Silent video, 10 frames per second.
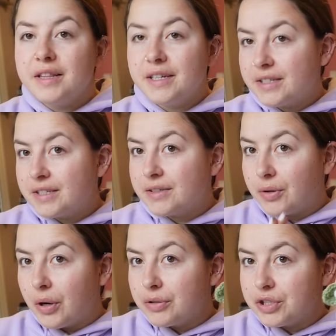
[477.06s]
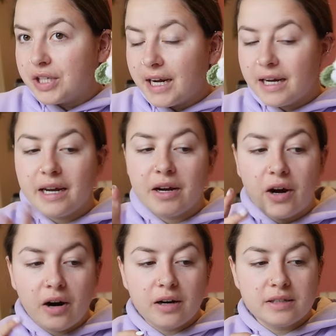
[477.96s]
this crochet
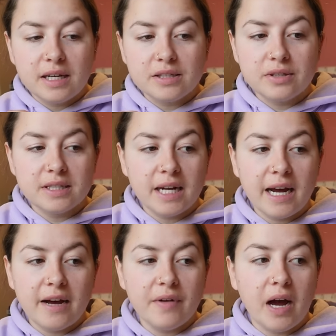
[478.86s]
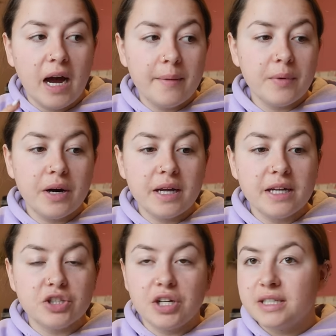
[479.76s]
car accessories that I have, I'm going to
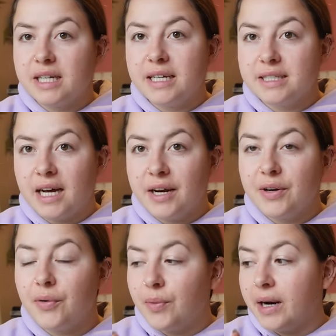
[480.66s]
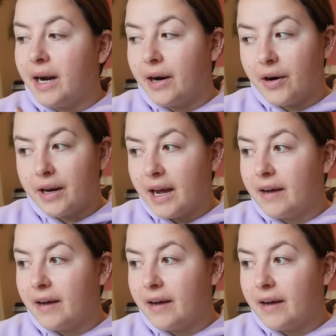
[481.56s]
get just get done what I already